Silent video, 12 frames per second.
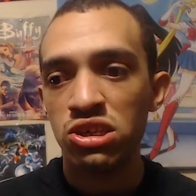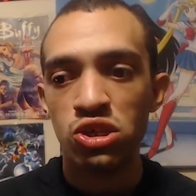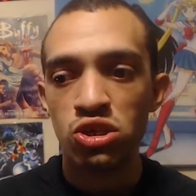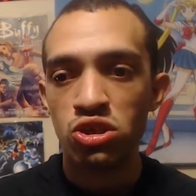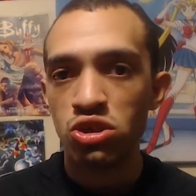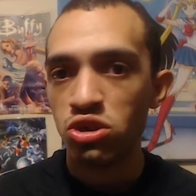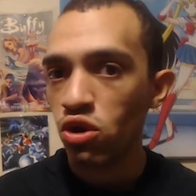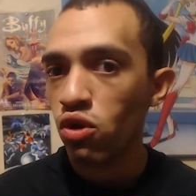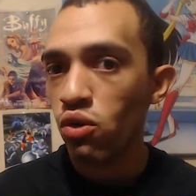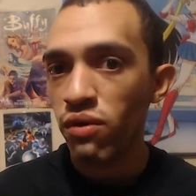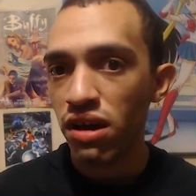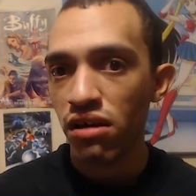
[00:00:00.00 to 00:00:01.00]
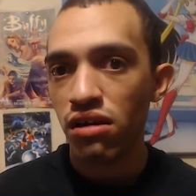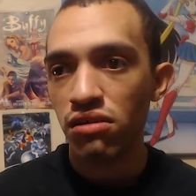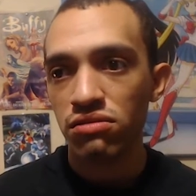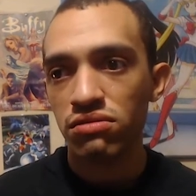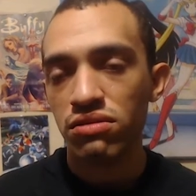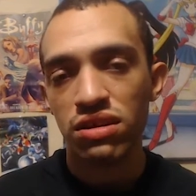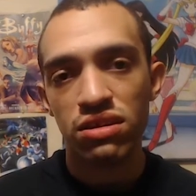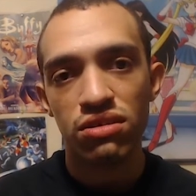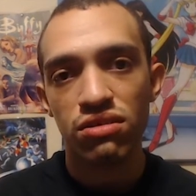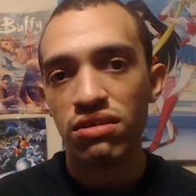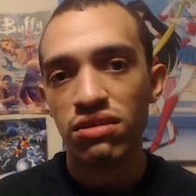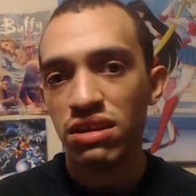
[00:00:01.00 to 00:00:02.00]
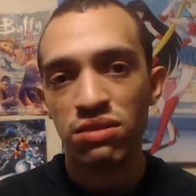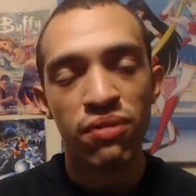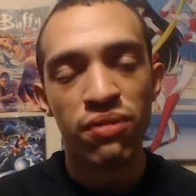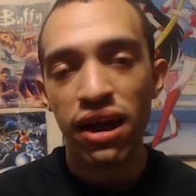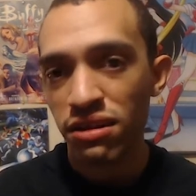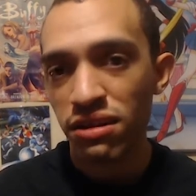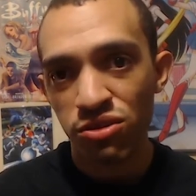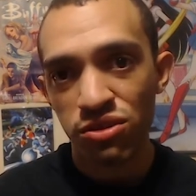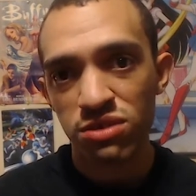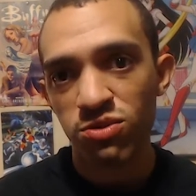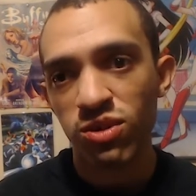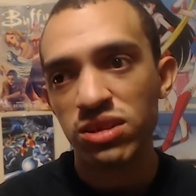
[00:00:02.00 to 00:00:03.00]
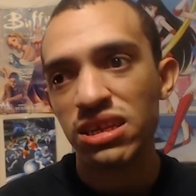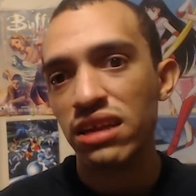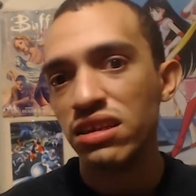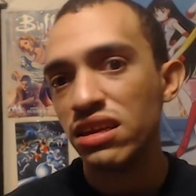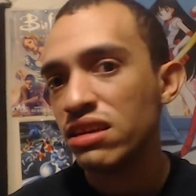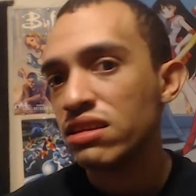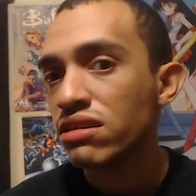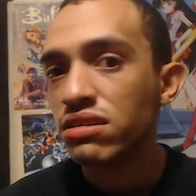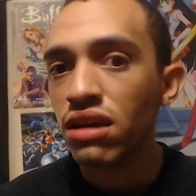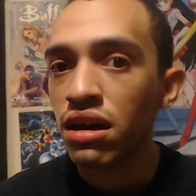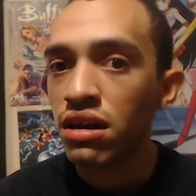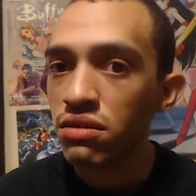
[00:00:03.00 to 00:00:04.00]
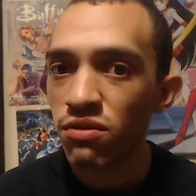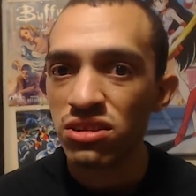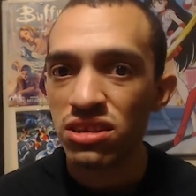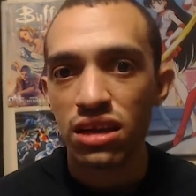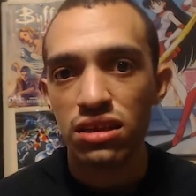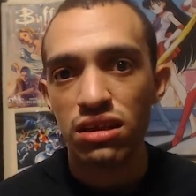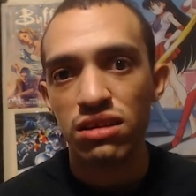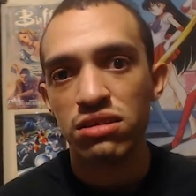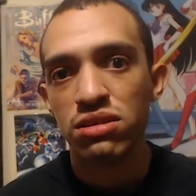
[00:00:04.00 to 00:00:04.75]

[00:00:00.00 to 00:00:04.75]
so well, you know, you probably know his voice acting, he does other voice acting